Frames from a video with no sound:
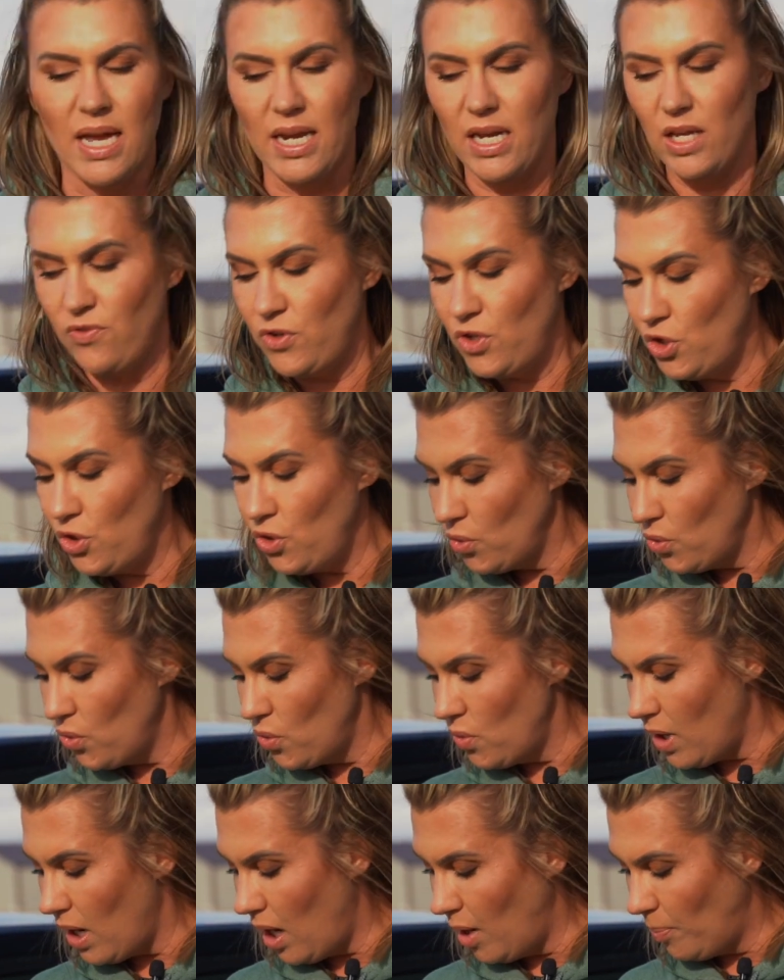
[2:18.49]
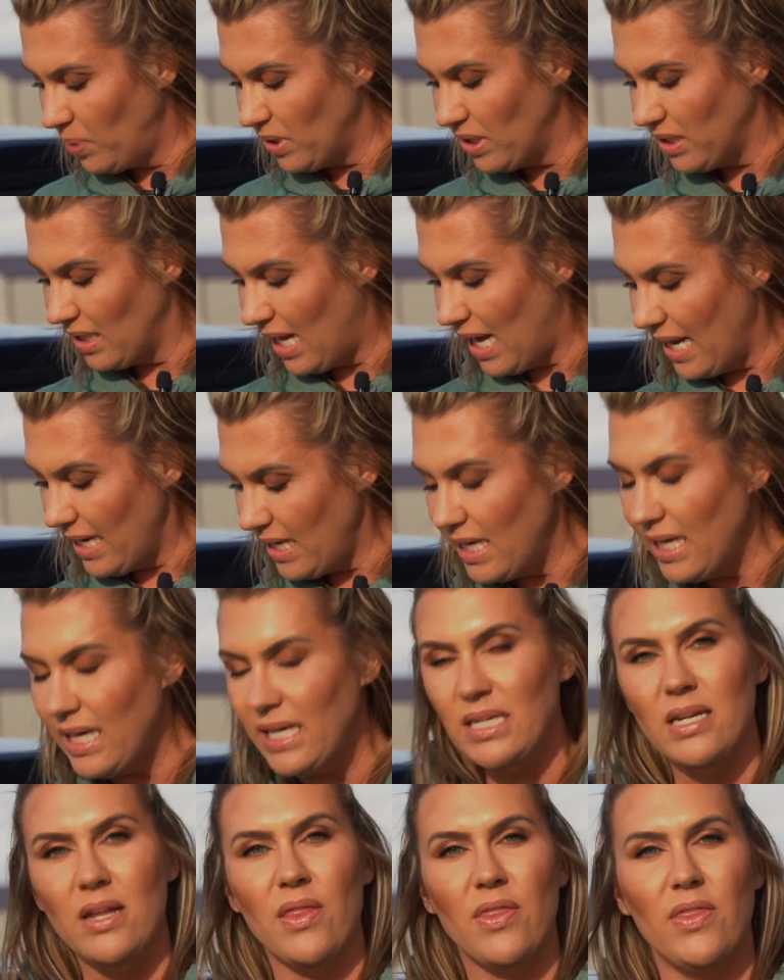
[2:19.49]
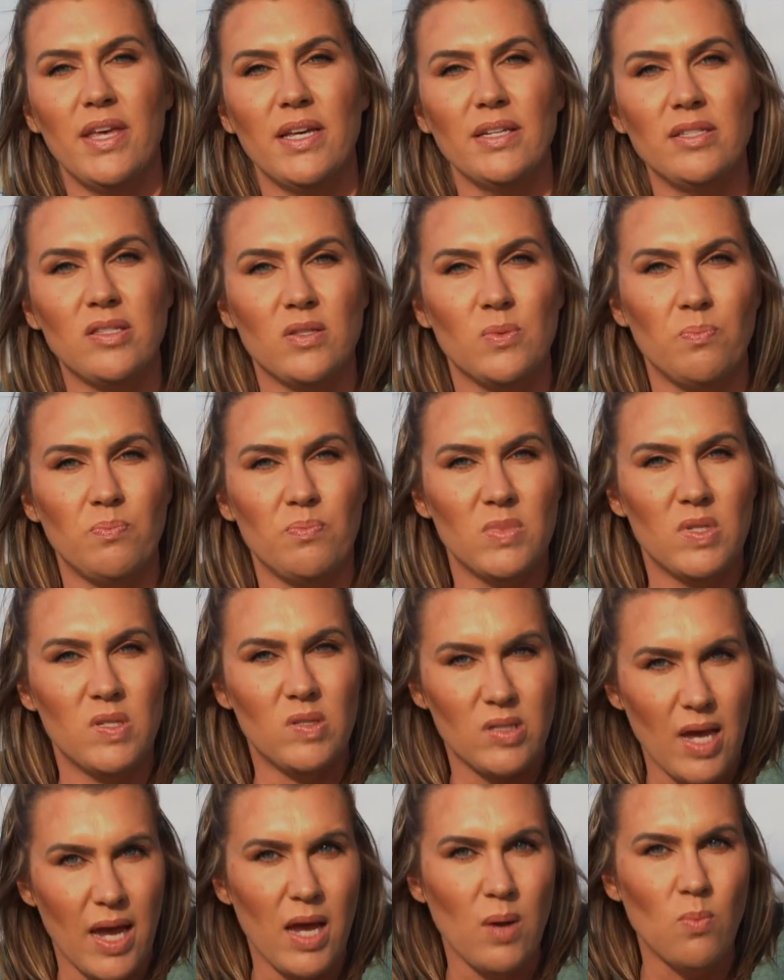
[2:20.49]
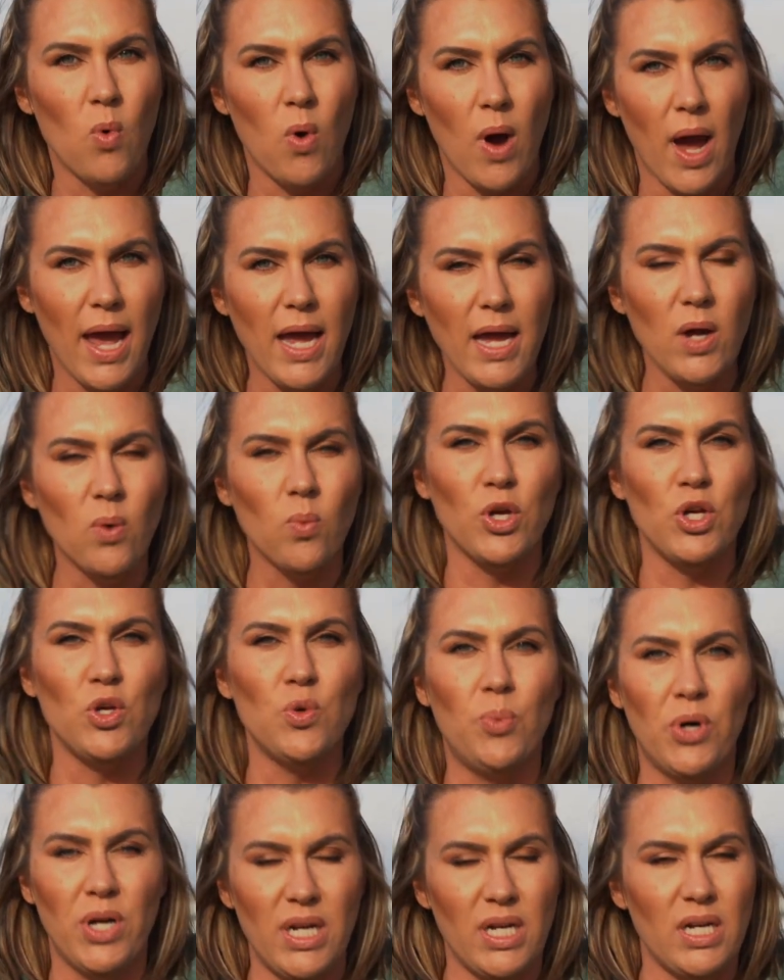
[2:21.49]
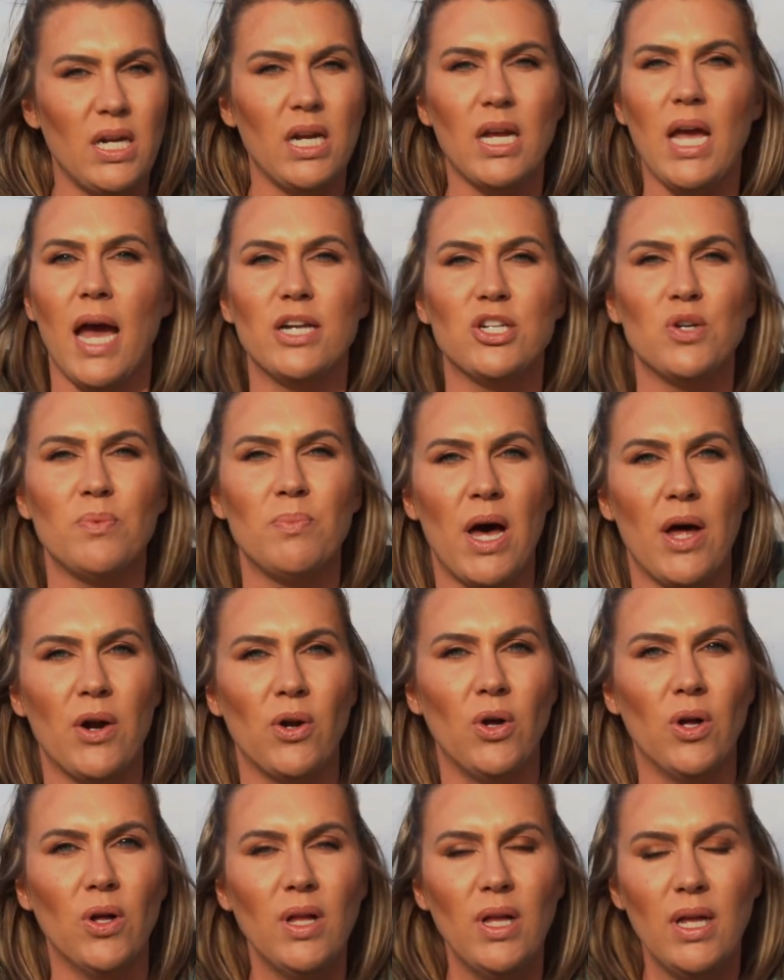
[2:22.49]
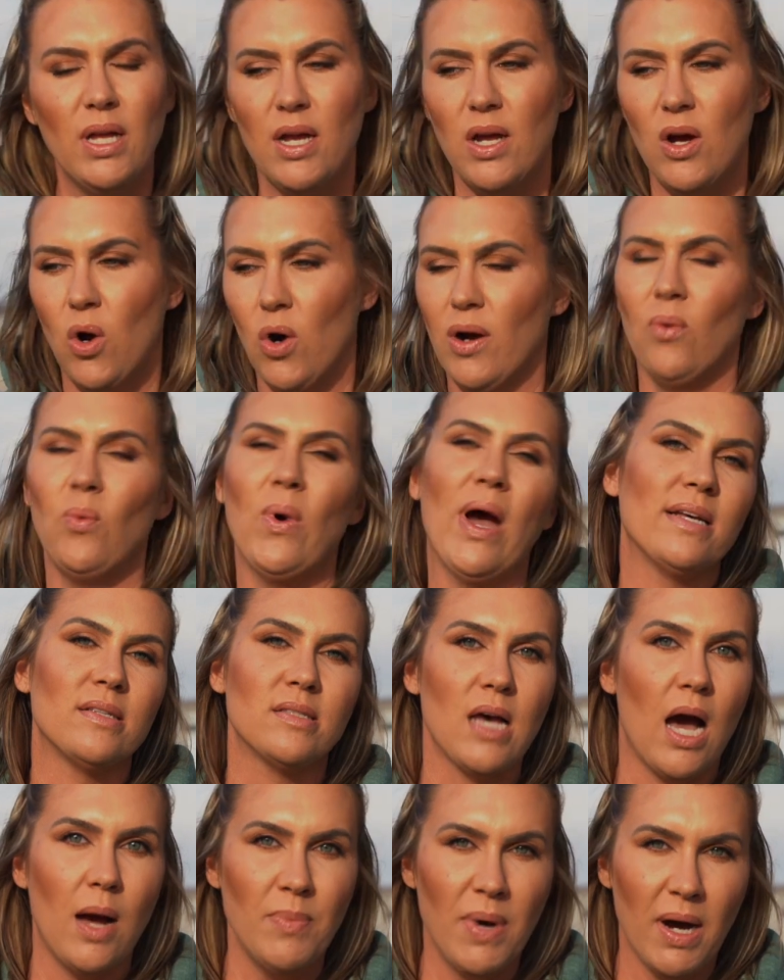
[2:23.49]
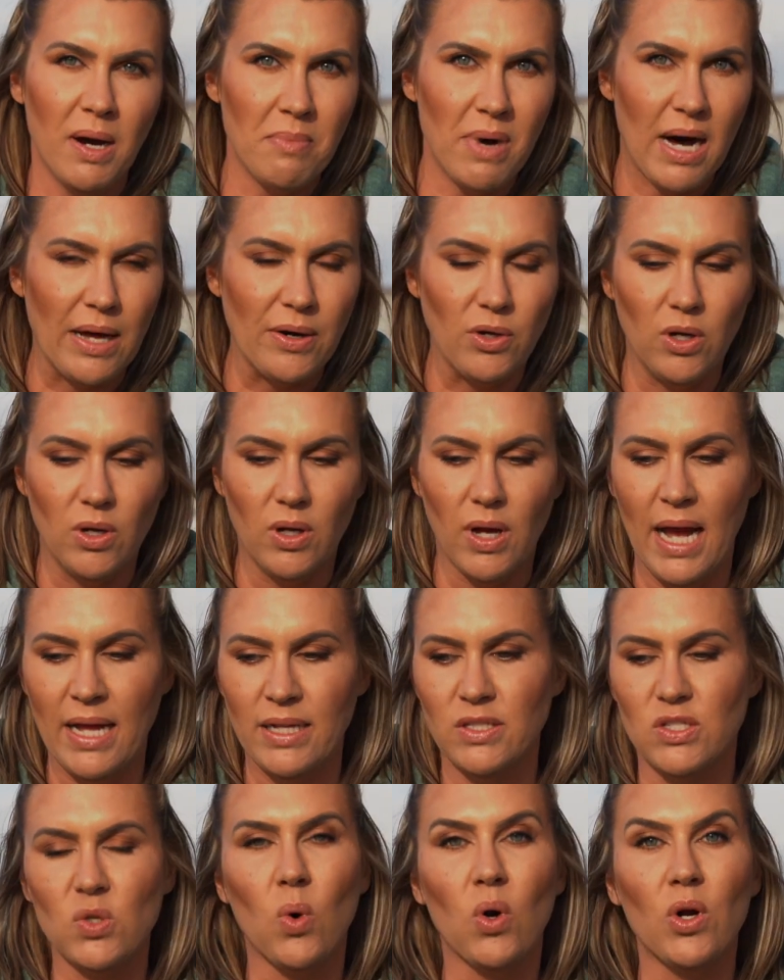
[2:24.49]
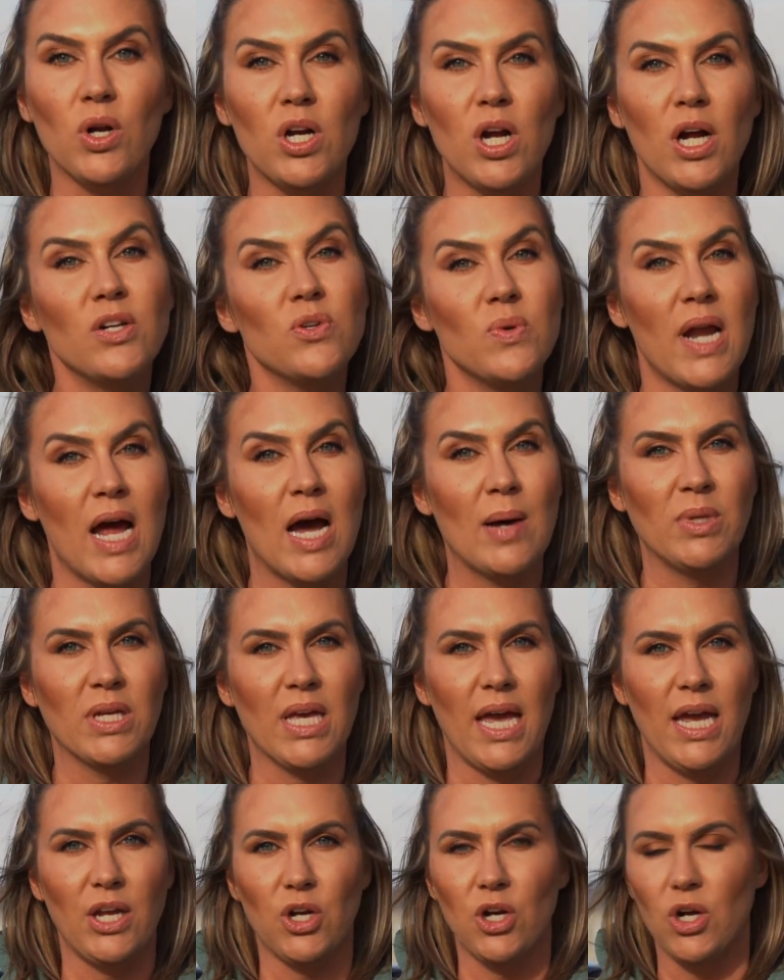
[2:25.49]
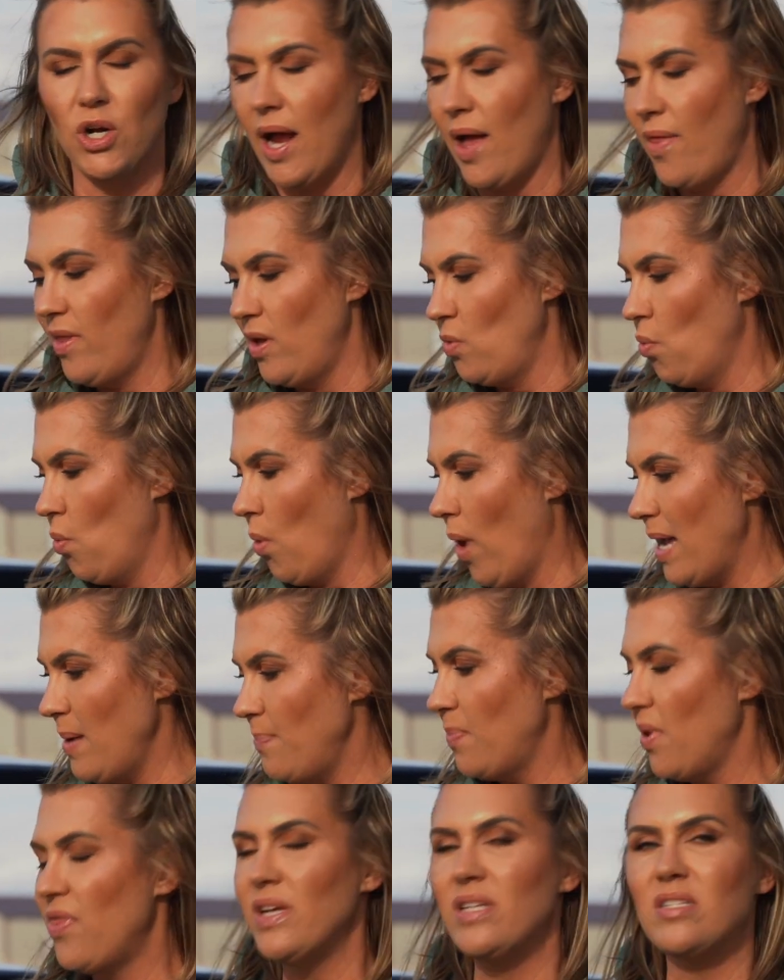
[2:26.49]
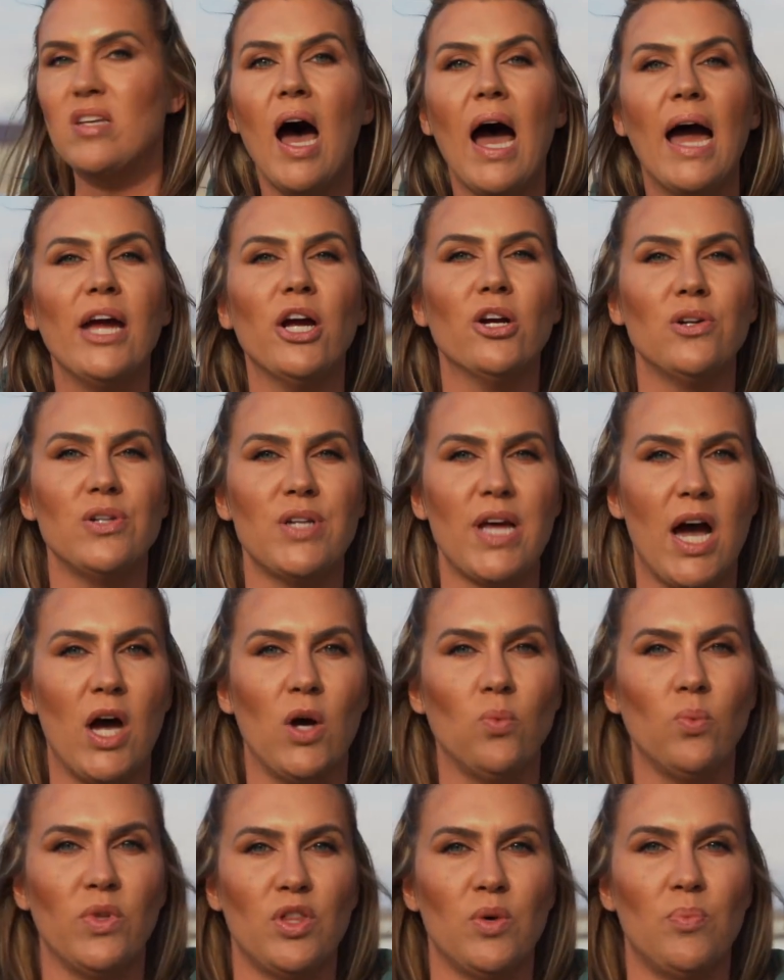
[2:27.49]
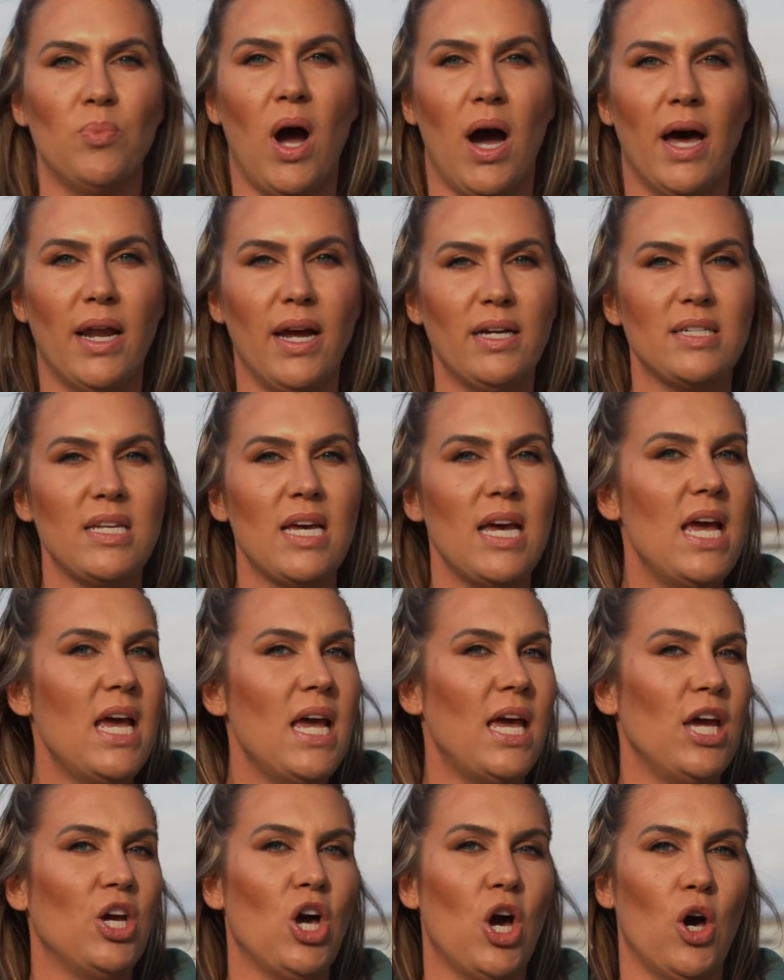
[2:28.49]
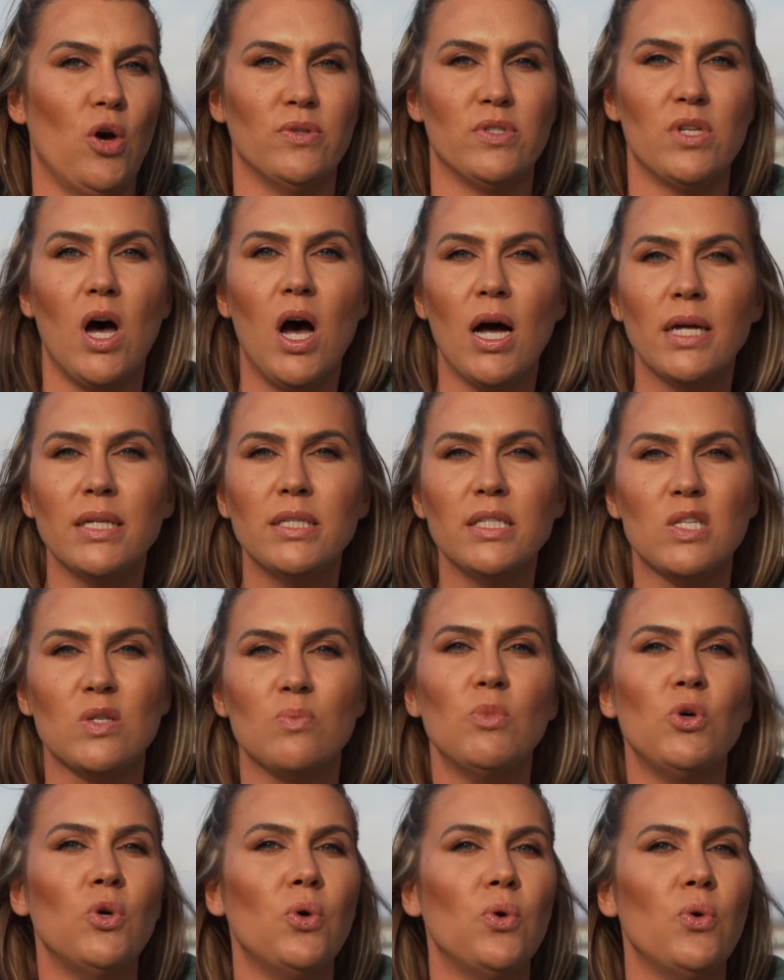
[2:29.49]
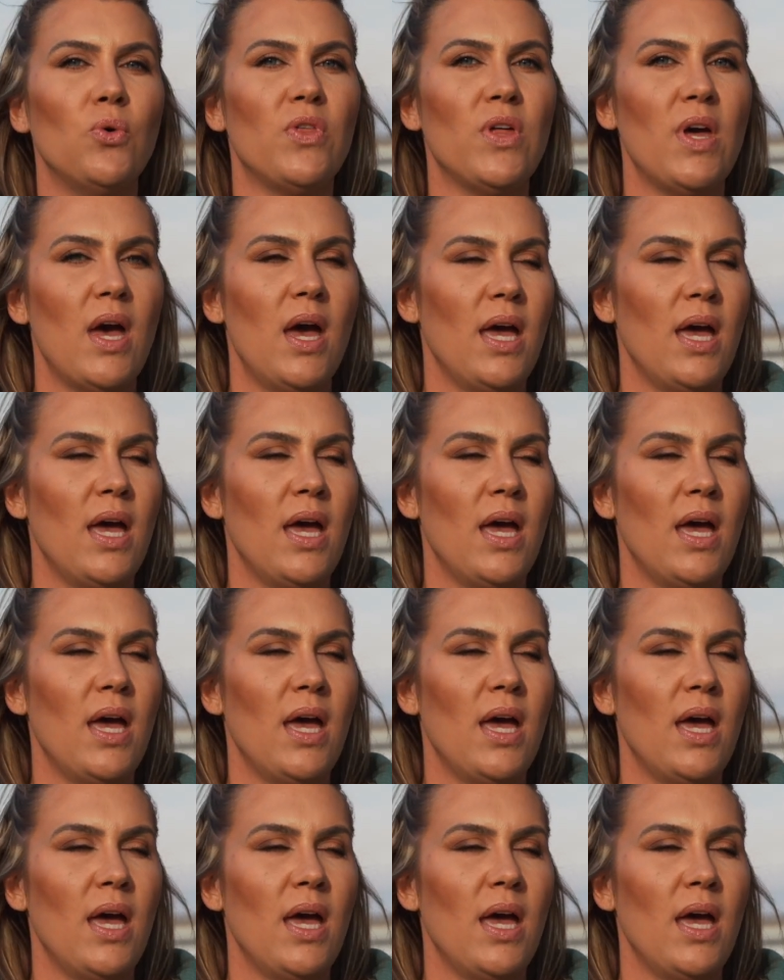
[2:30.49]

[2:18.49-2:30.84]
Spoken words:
And if you apply it this same way, where you put it in a ketchup bottle or a wax compound bottle and squirt it onto an applicator and then wipe the tire down with the product, it goes on smooth.